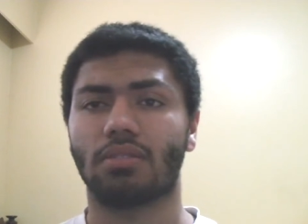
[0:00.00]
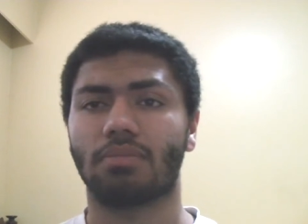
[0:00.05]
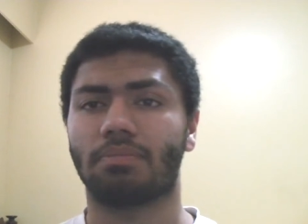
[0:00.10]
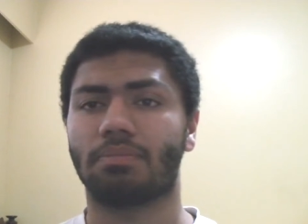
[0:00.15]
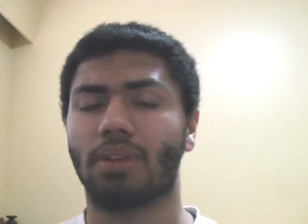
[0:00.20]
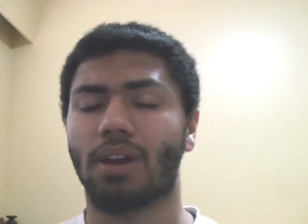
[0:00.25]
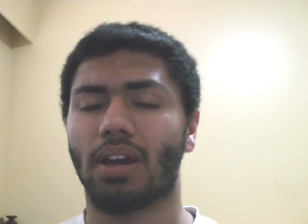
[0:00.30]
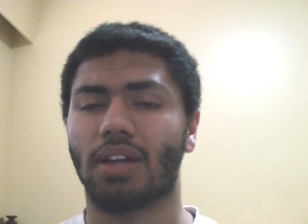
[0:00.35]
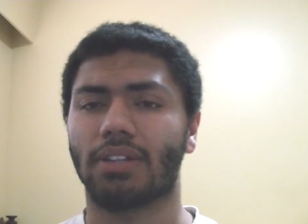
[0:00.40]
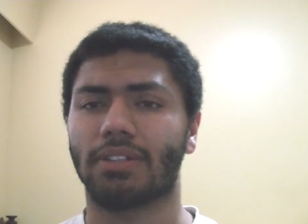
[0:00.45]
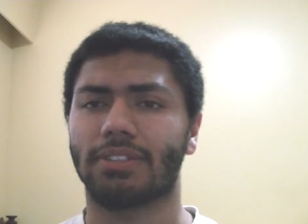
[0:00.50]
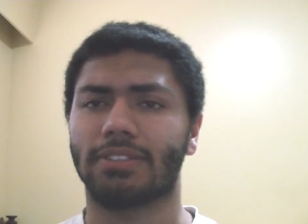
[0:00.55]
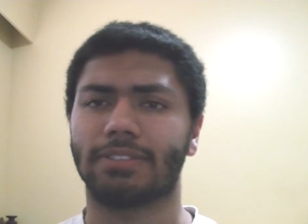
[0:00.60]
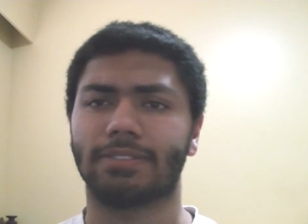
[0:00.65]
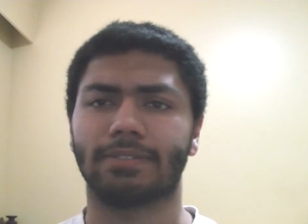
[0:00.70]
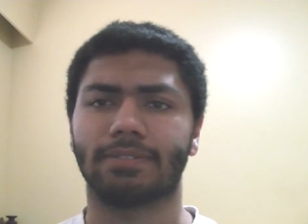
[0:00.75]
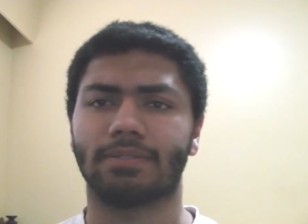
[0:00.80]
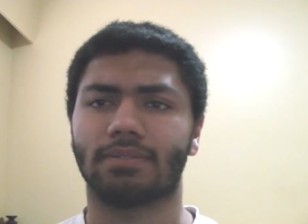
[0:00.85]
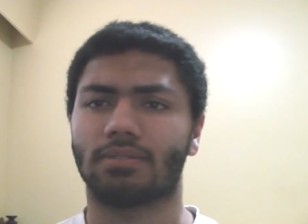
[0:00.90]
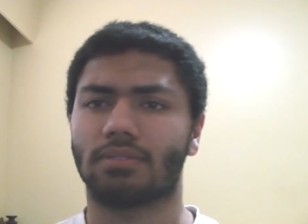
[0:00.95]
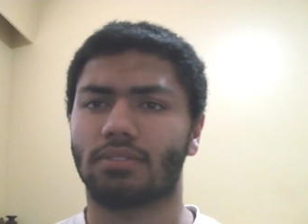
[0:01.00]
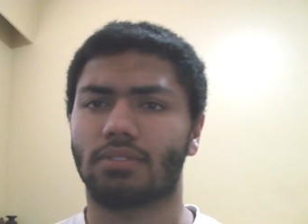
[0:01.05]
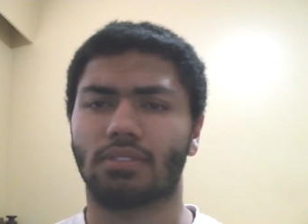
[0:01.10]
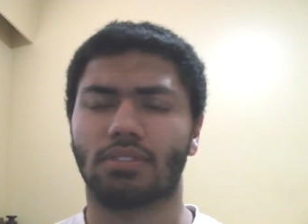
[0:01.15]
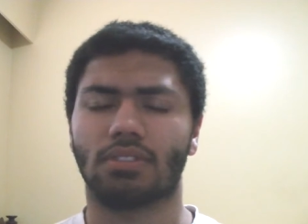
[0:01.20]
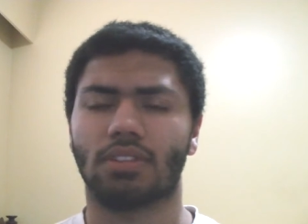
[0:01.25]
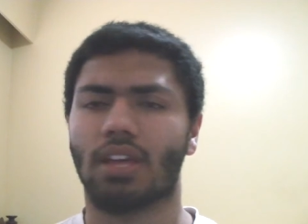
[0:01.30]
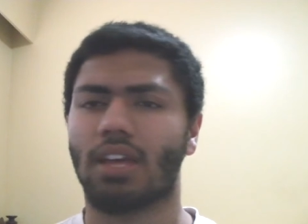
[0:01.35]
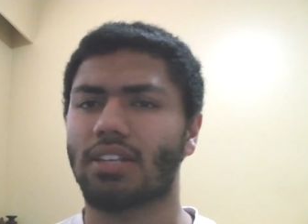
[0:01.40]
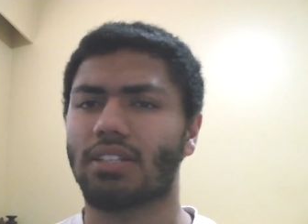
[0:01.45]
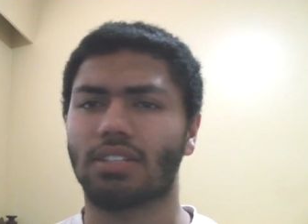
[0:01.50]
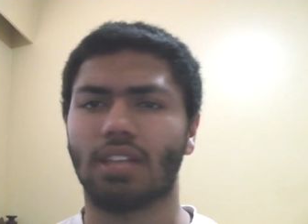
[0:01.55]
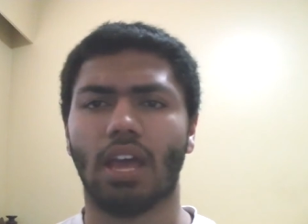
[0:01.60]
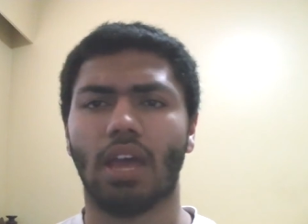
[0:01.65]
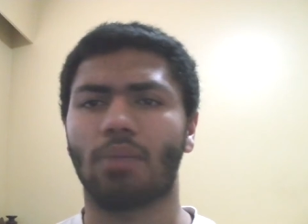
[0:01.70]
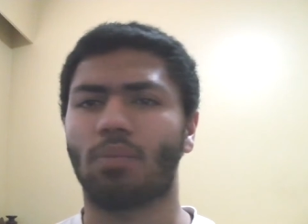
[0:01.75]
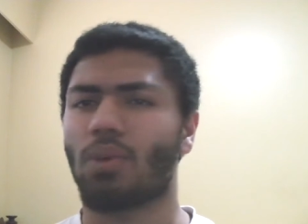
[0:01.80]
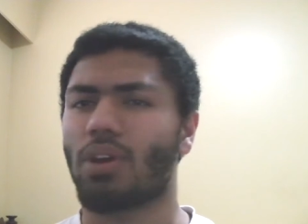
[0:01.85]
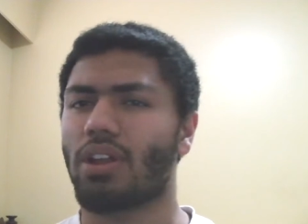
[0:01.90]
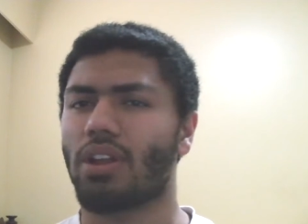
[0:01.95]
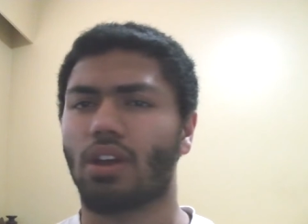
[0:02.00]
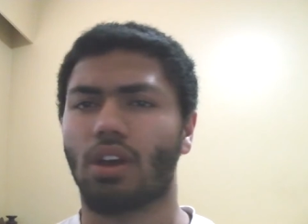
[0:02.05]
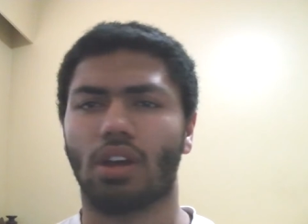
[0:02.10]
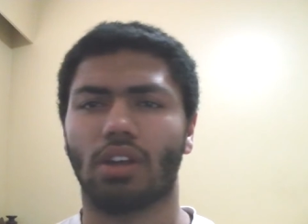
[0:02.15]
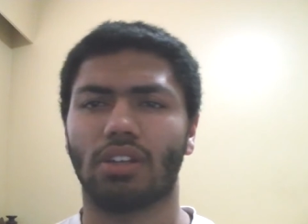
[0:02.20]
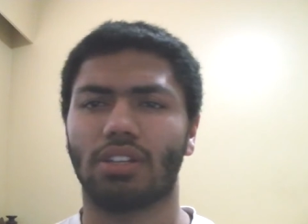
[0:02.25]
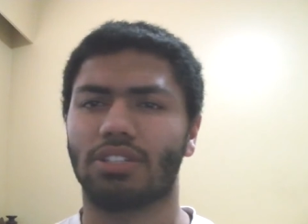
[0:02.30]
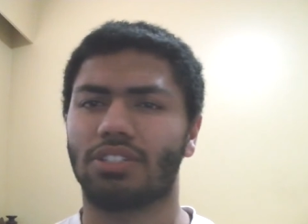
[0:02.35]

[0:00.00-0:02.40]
but as time went on,